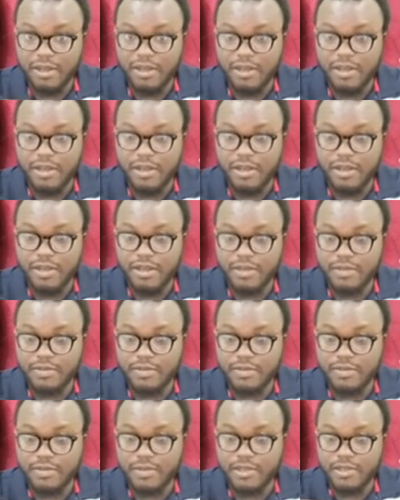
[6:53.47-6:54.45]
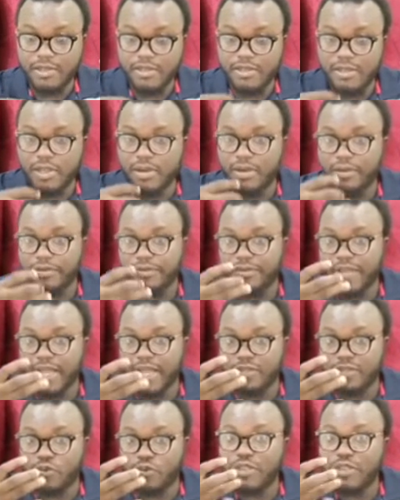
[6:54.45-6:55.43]
sort of
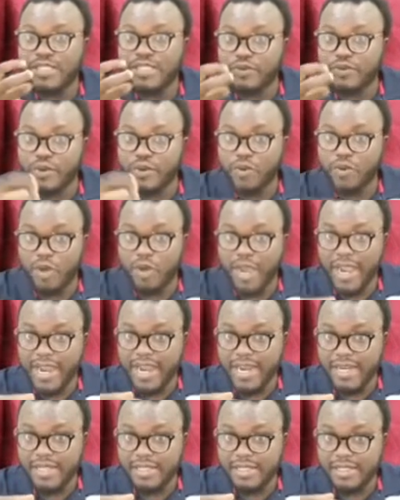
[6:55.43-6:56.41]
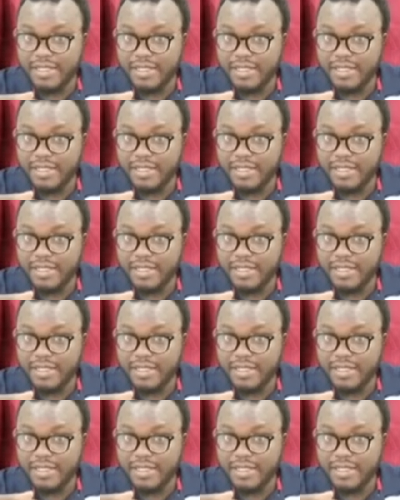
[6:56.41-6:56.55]
as what is required